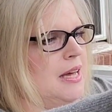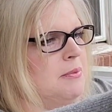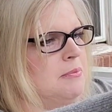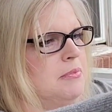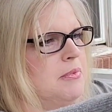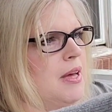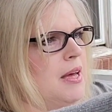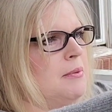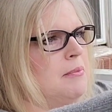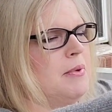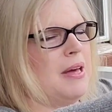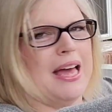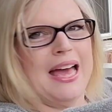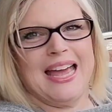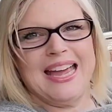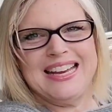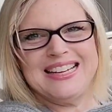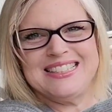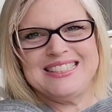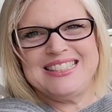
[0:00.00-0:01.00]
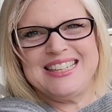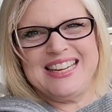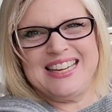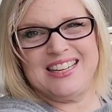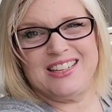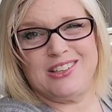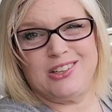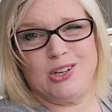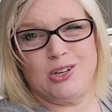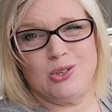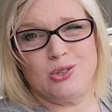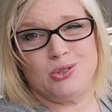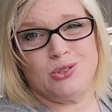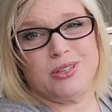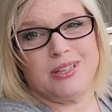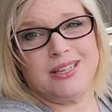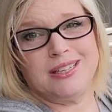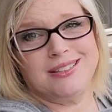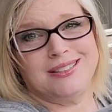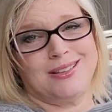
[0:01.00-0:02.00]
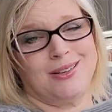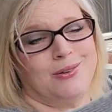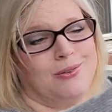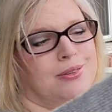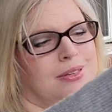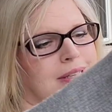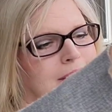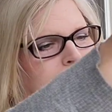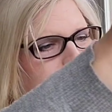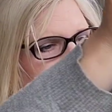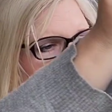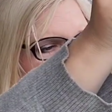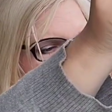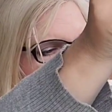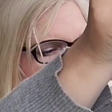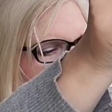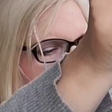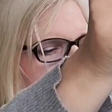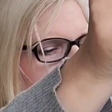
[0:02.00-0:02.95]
I'm I'm an eight and ten usually, so this may